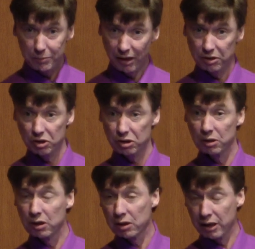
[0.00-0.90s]
3 months,
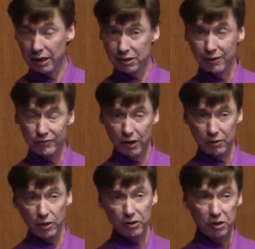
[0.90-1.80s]
as I
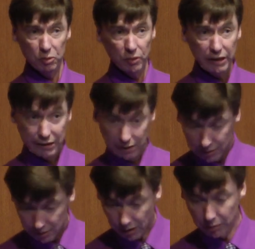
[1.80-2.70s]
found out this week,
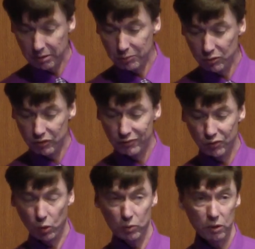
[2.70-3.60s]
I'll be moving
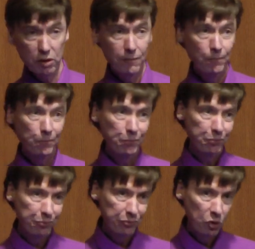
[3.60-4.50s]
forward.
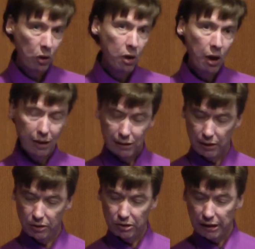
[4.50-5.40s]

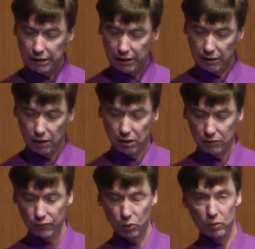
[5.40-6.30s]
Another thing that I
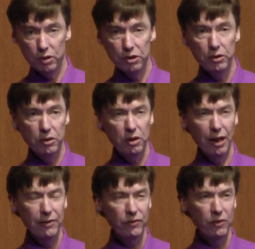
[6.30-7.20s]
look forward to in
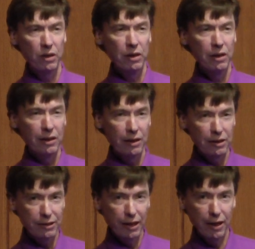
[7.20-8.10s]
life
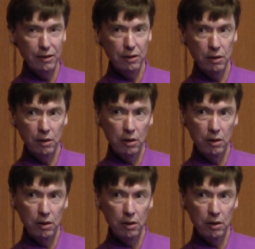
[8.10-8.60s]
is that